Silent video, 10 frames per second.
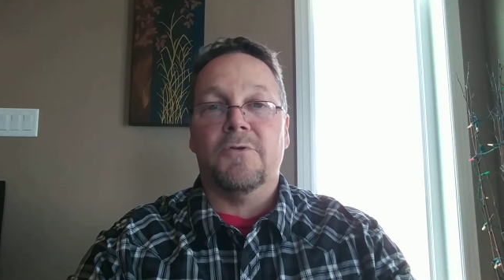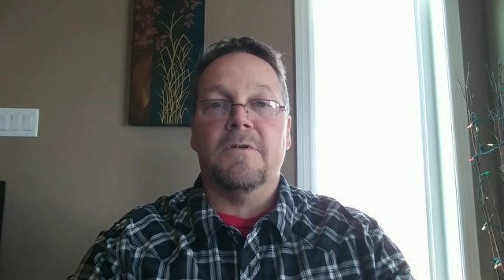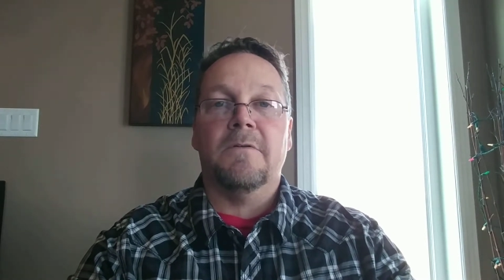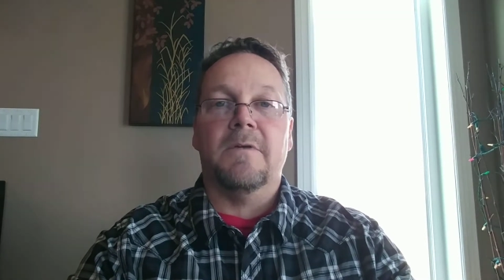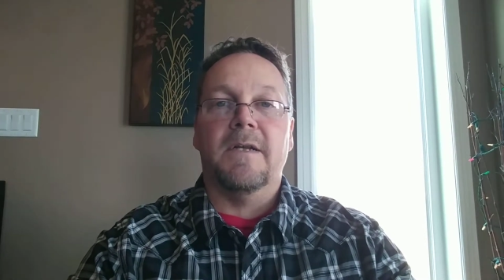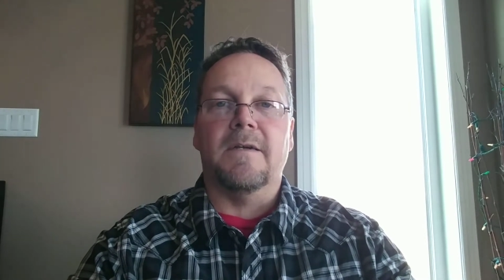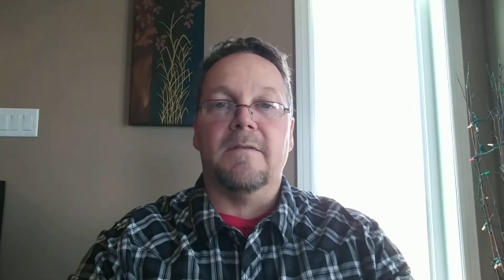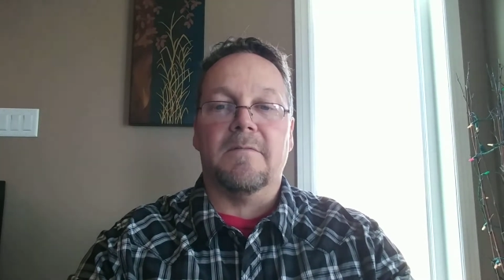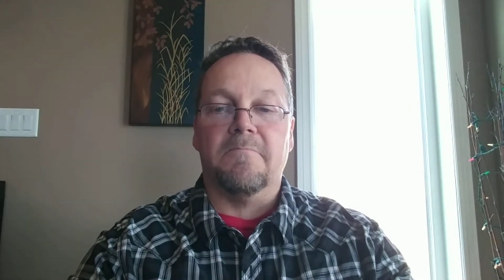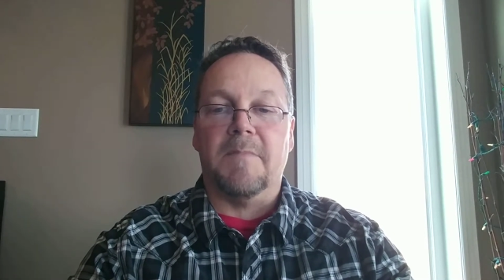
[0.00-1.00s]
sure, why
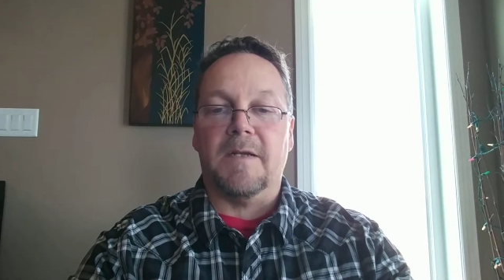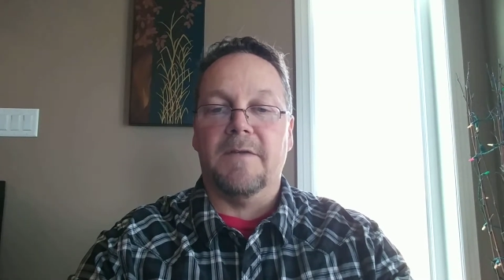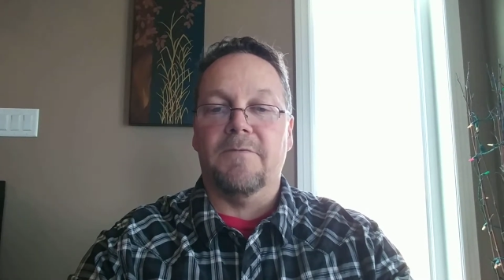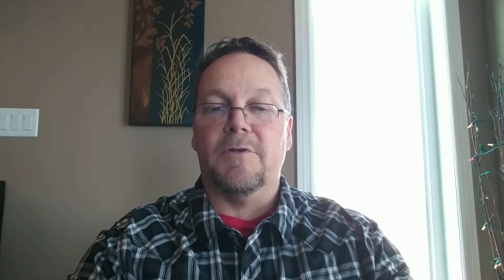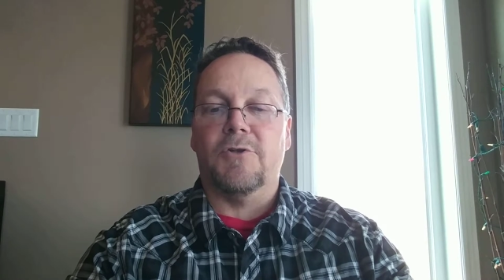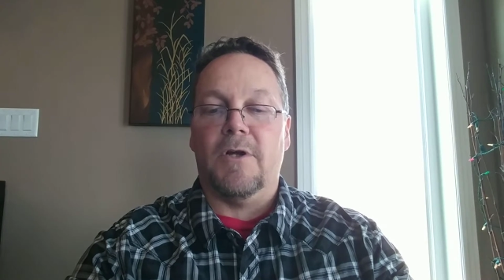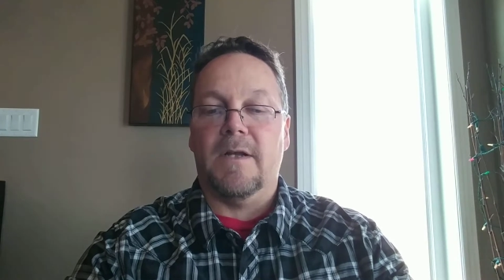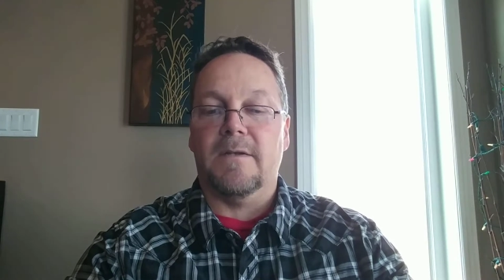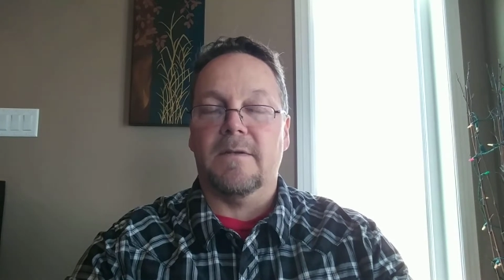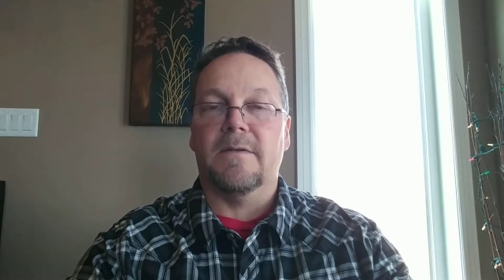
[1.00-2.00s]
not? I'll give it a
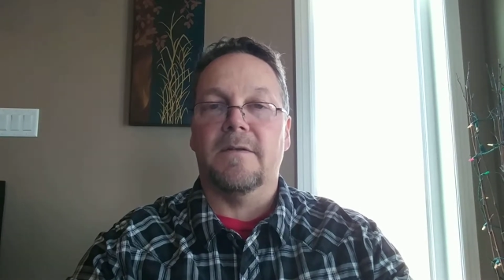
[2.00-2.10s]
shot.